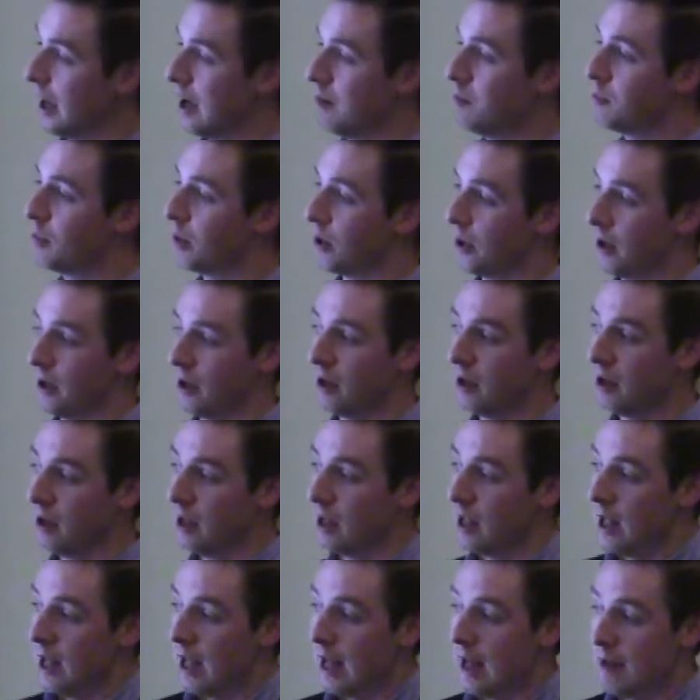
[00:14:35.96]
Empire.
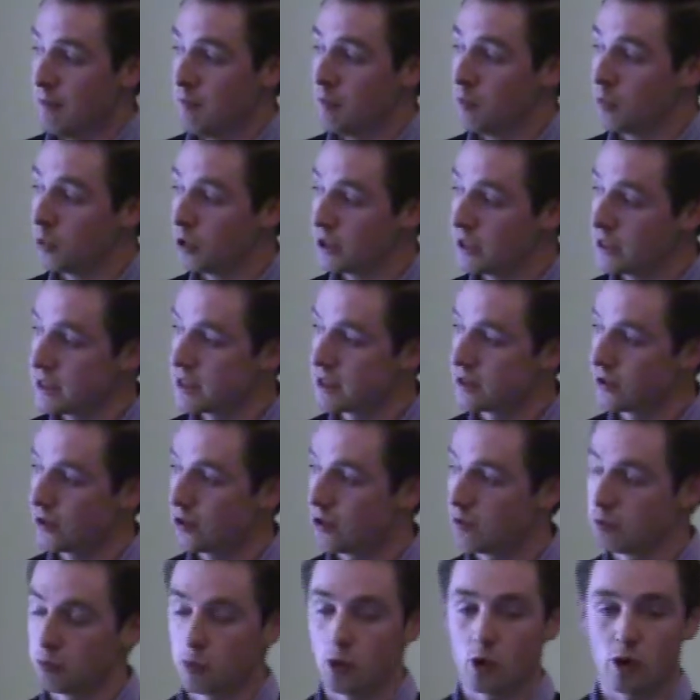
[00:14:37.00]
But this is
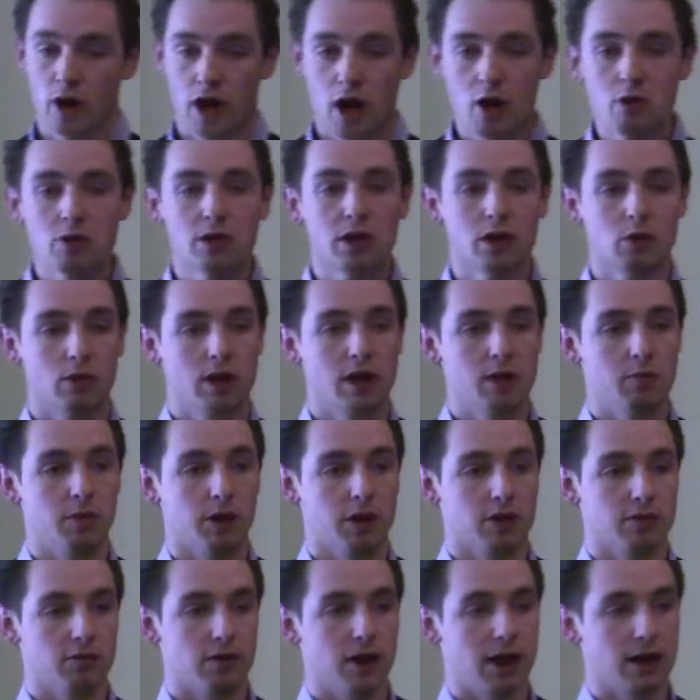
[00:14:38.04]
sort of borne out in a way
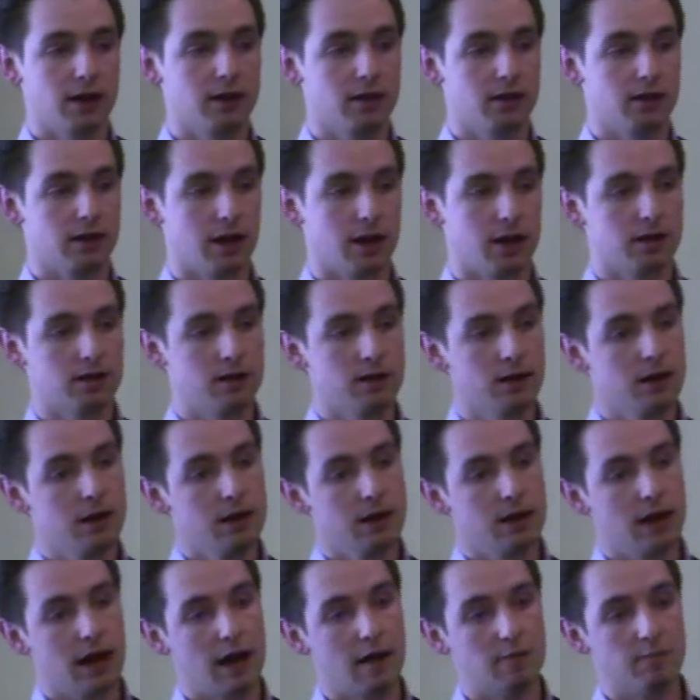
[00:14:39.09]
by the fact that
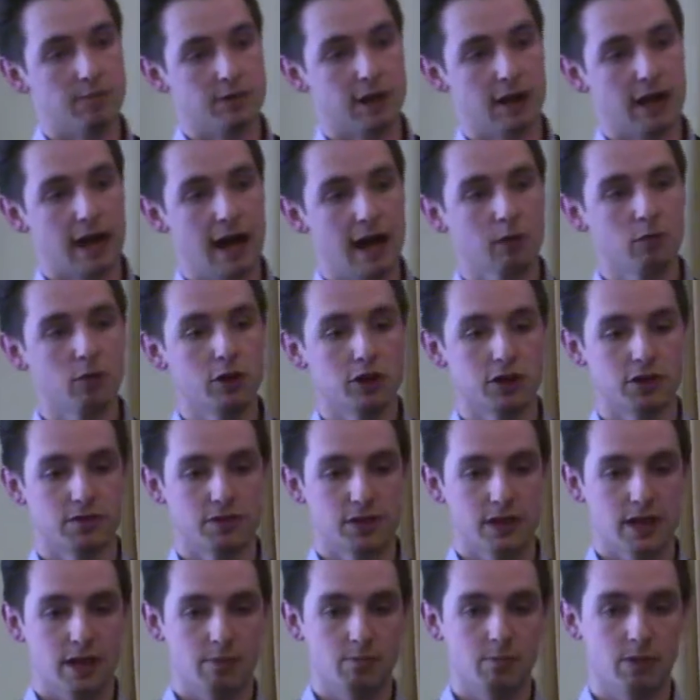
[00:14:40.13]
the language of
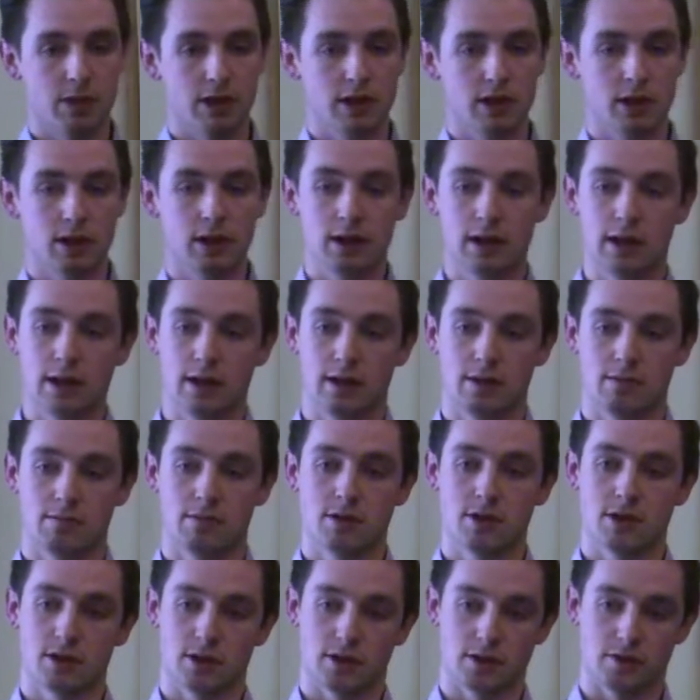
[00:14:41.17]
assembly in
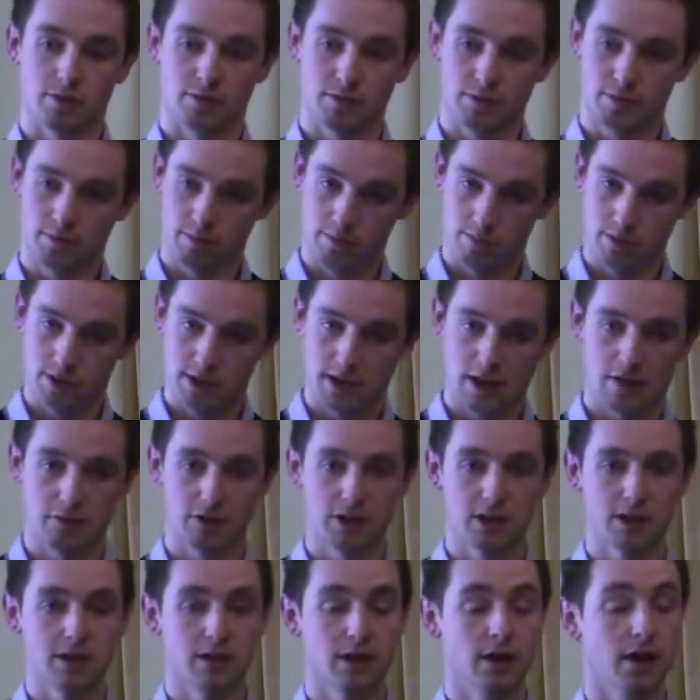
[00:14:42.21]
sort of
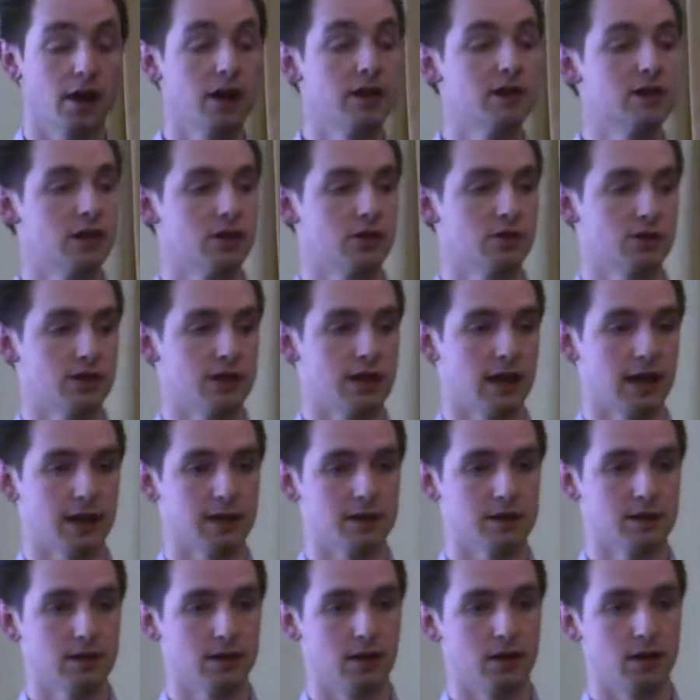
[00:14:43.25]
7th to 9th century
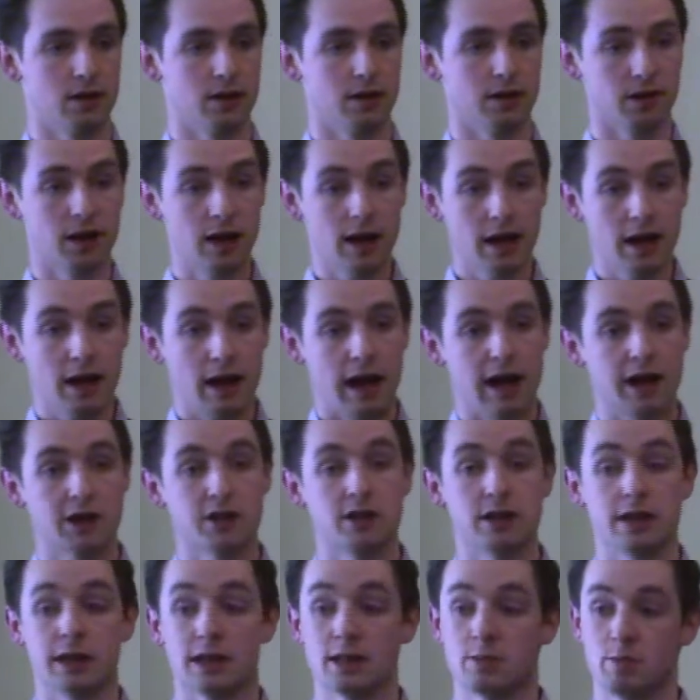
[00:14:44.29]
texts in Ireland
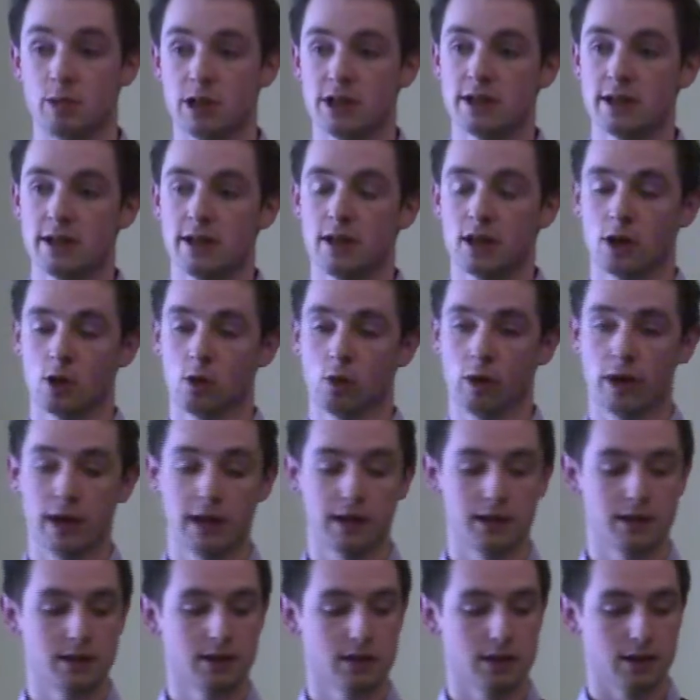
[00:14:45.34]
actually explicitly
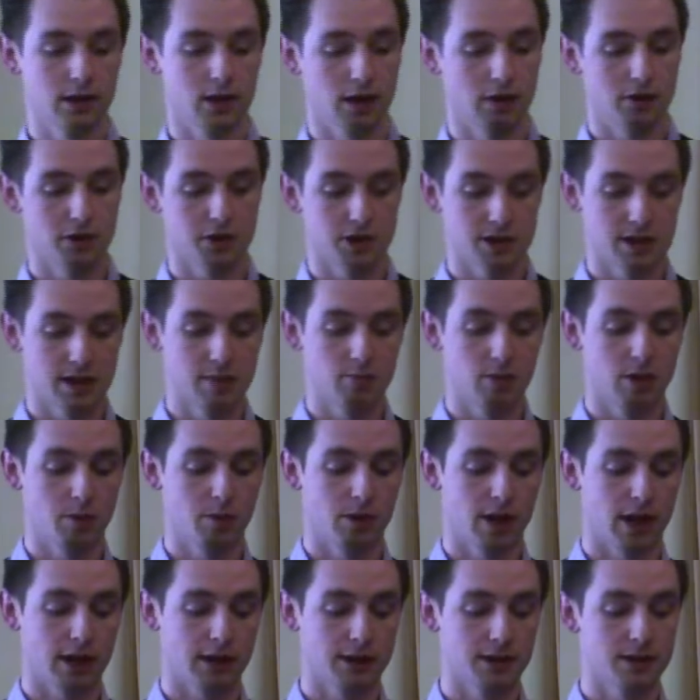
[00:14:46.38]
equates the Irish assembly
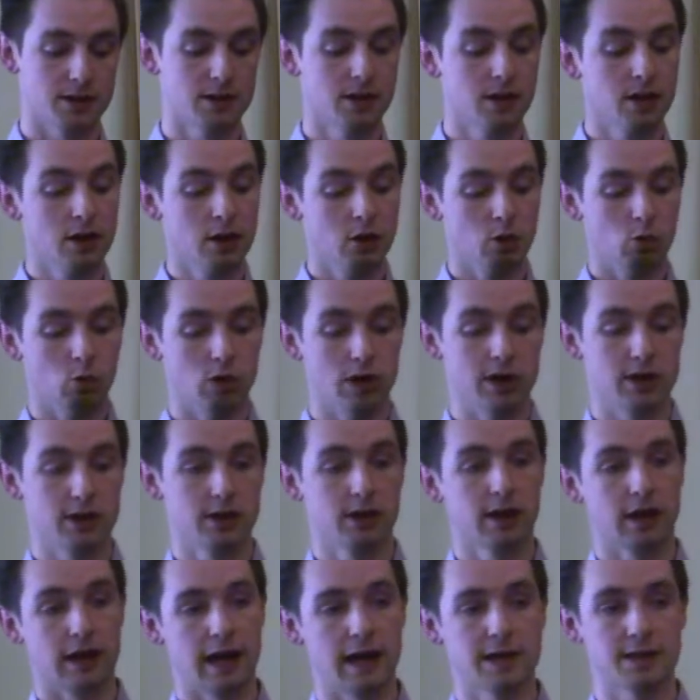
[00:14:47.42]
practice
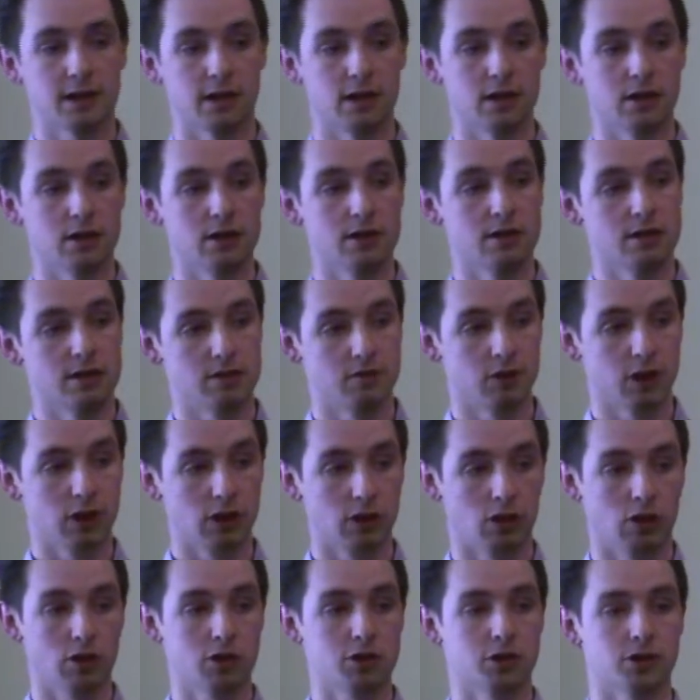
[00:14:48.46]
with classical civic
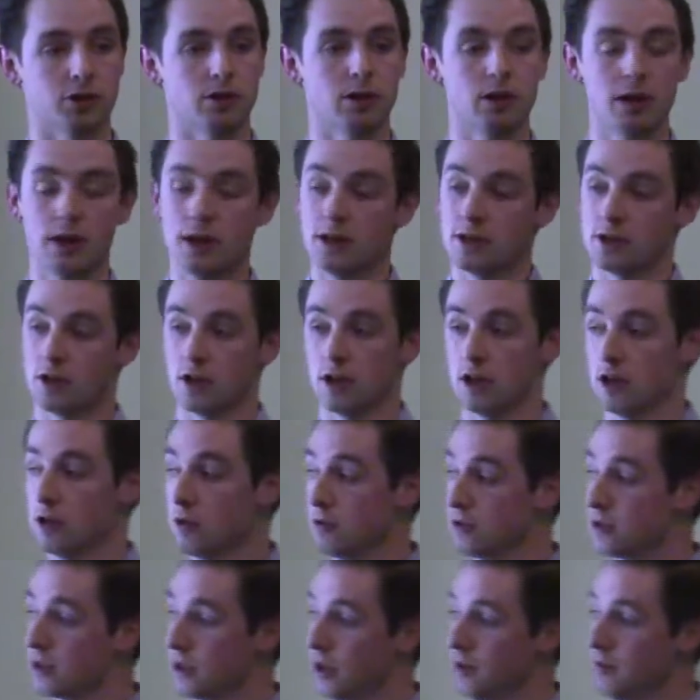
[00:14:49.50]
culture. So they
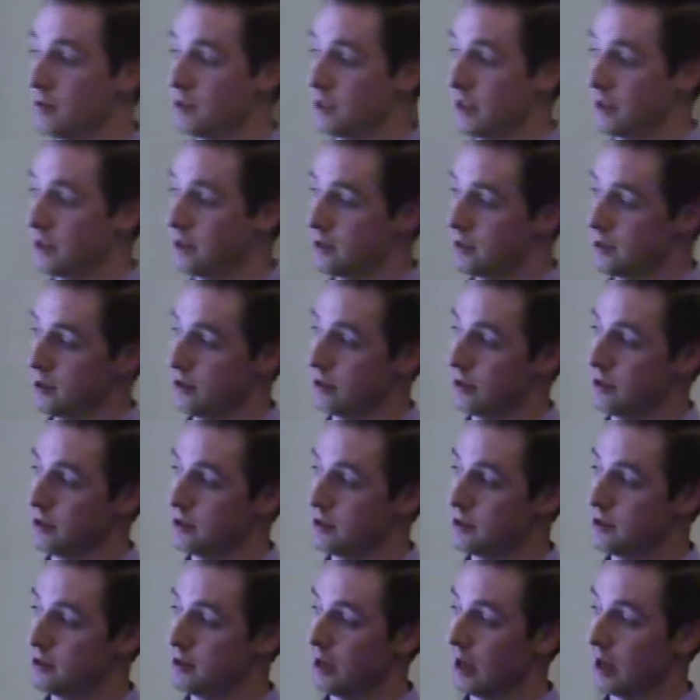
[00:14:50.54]
use terms like
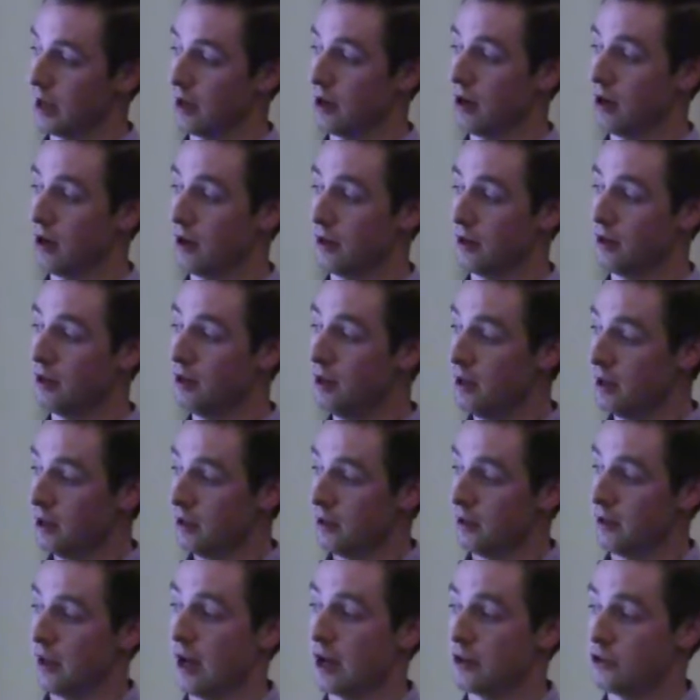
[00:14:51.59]
circus, agon,
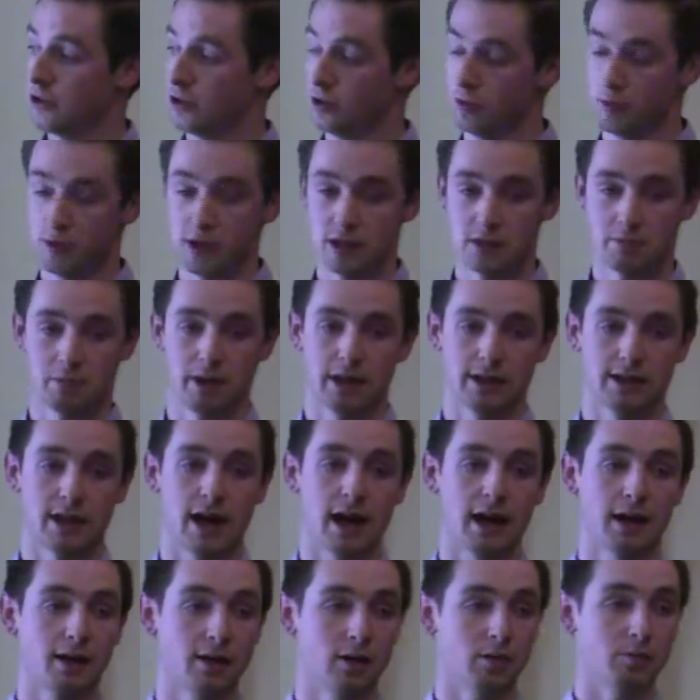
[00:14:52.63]
theatrum and
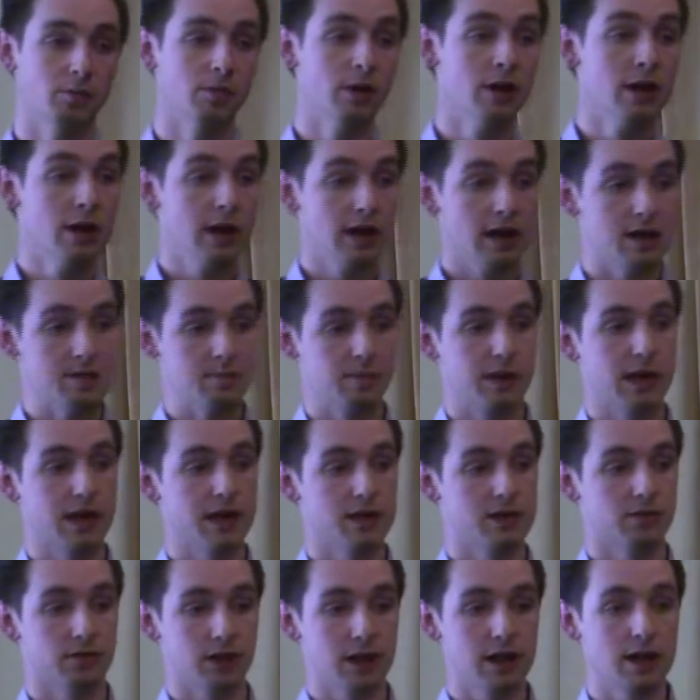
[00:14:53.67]
spectaculum in
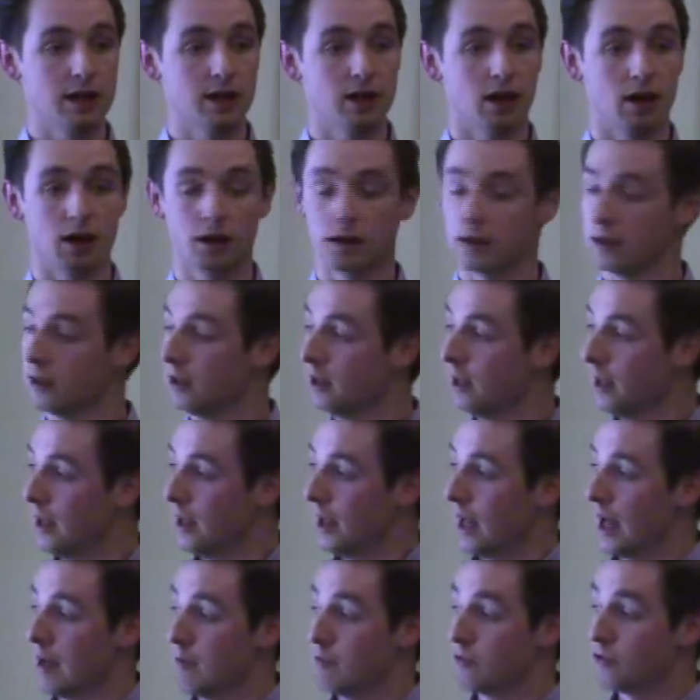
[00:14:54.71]
place of Éanach.
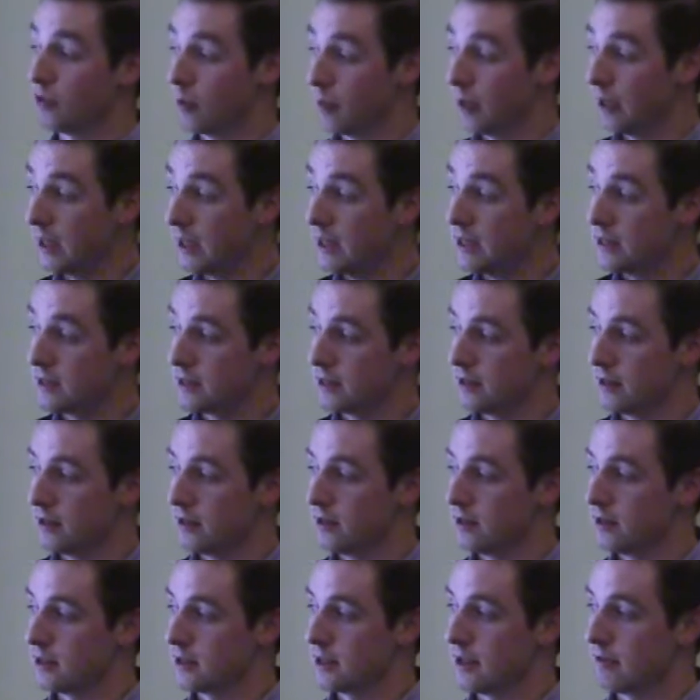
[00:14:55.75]
from at least
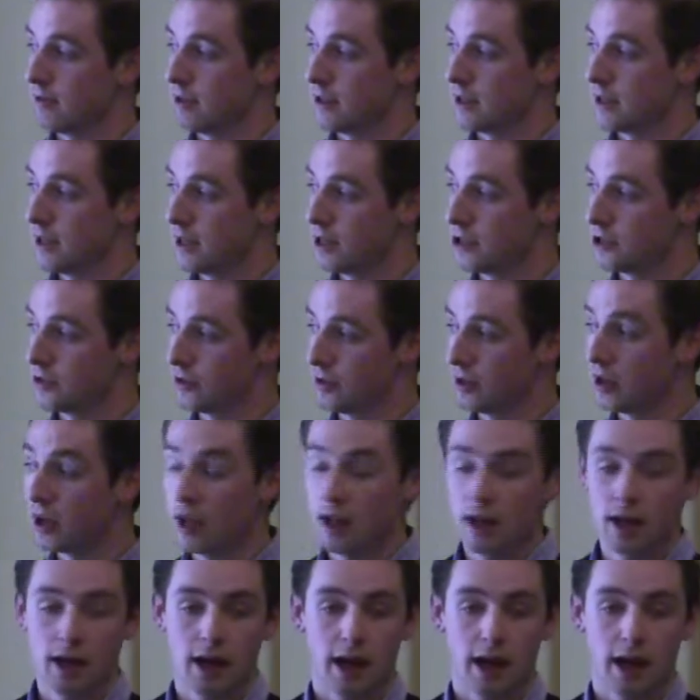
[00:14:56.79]
the 7th century.